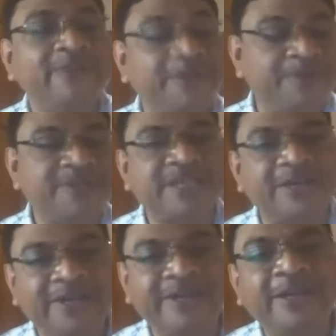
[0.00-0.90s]
preserve
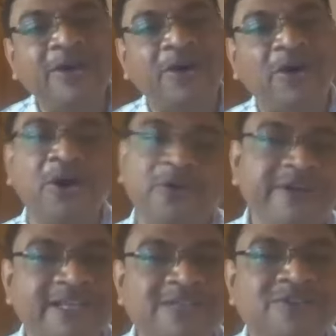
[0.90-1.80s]
it or we
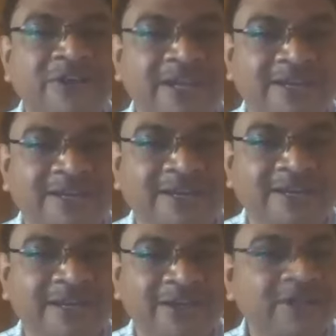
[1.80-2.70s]
destroy it.
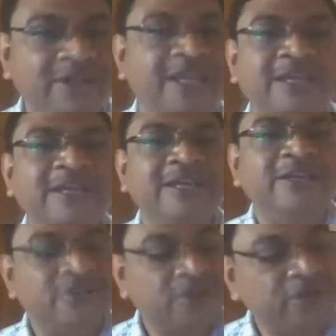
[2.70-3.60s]
Okay.
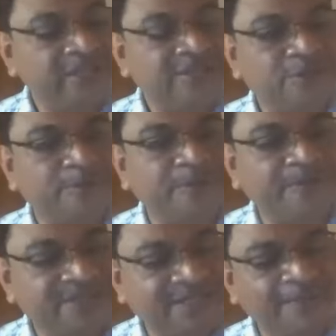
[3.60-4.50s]
So in
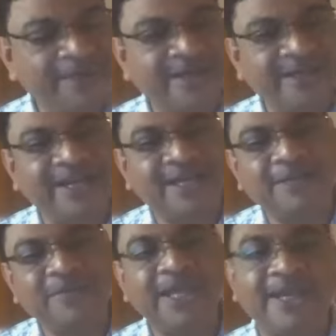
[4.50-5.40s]
superficial
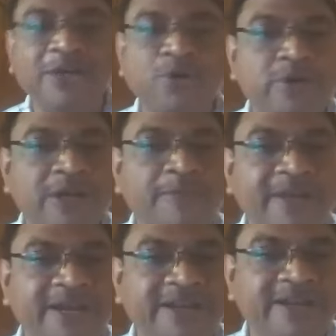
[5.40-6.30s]
parotidectomy and in total
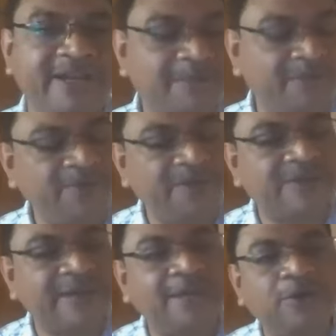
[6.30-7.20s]
parotidectomy, we
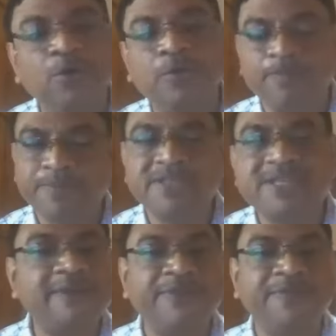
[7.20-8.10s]
try to
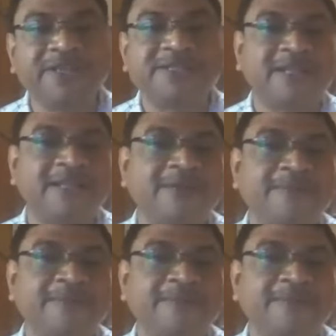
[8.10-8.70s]
preserve the facial nerve.